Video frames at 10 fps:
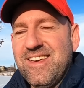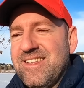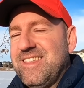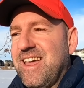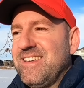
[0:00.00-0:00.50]

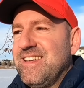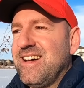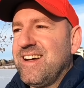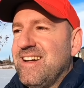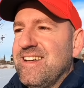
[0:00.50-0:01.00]
then
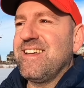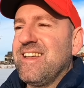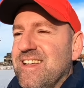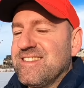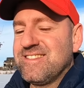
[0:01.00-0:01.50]
uh,
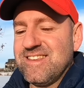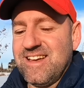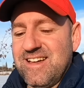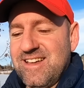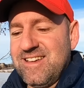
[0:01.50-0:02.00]
it's
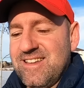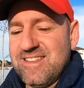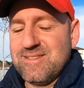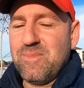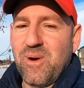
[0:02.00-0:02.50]
uh,
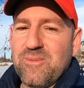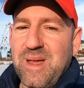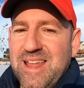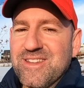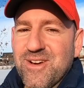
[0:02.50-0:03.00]
it's a
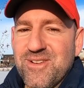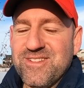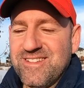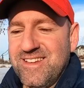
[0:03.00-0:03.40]
portmanteau